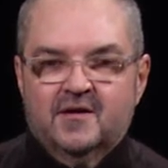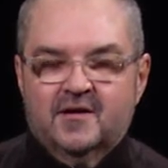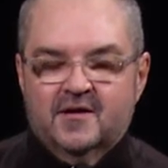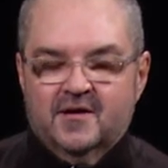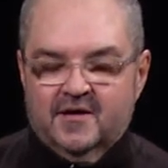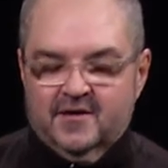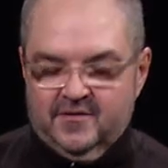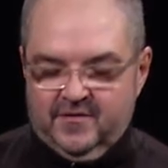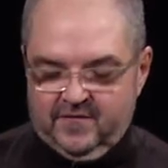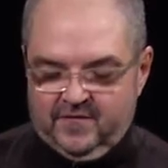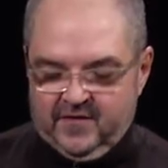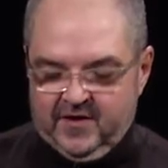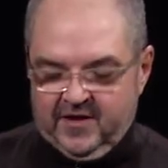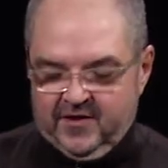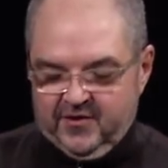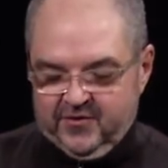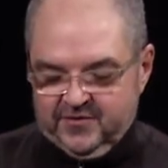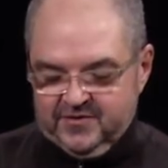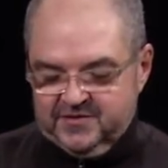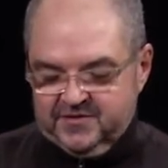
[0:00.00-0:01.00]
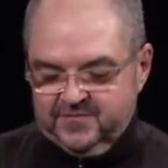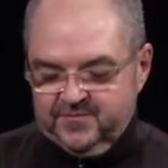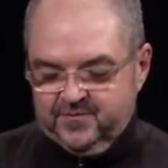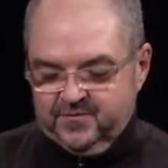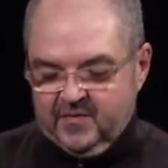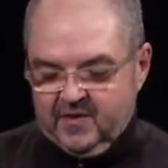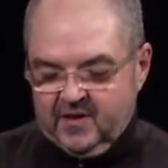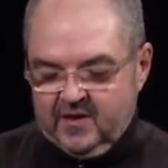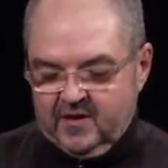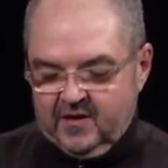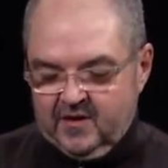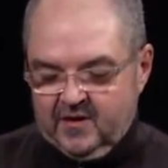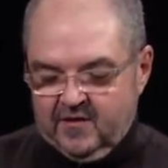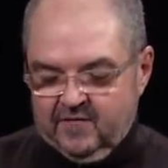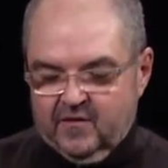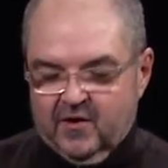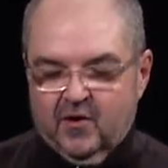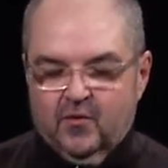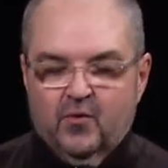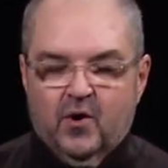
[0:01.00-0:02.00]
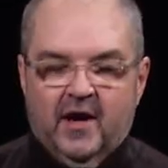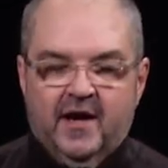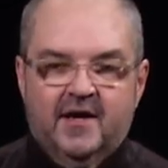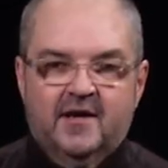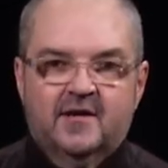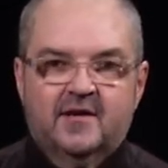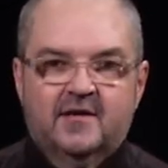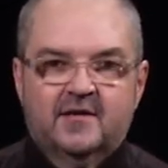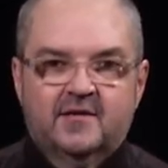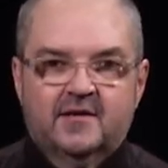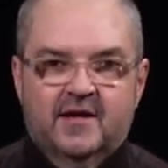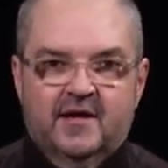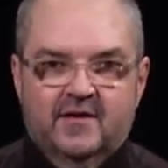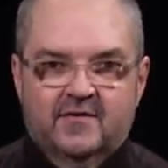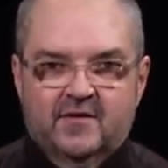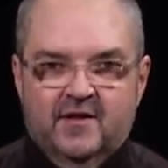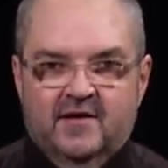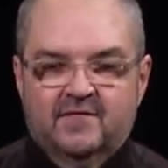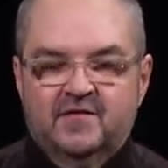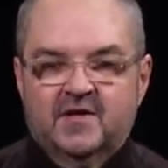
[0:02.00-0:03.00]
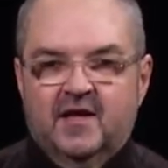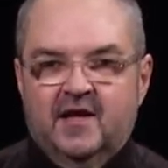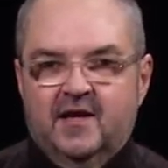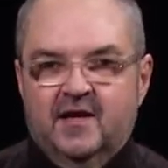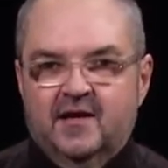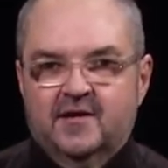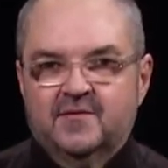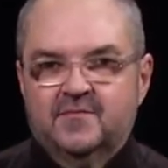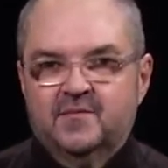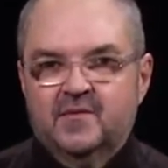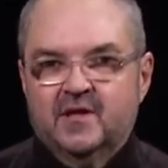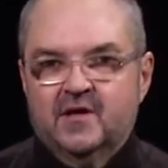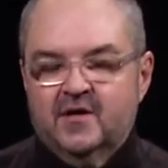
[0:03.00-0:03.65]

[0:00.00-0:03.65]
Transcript: the fingers of our right and left hand.